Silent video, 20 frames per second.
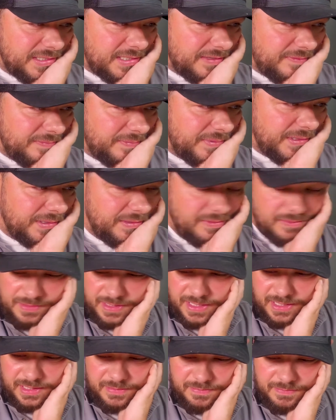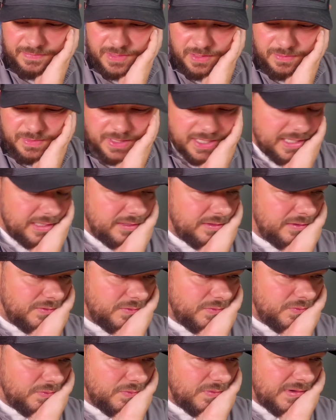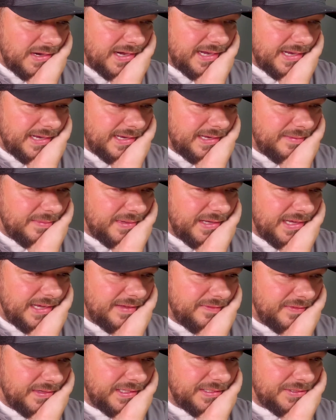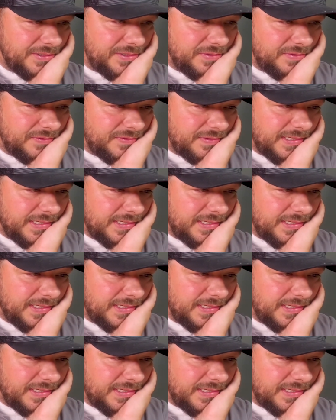stuff, but at the moment I don't know why am I having issues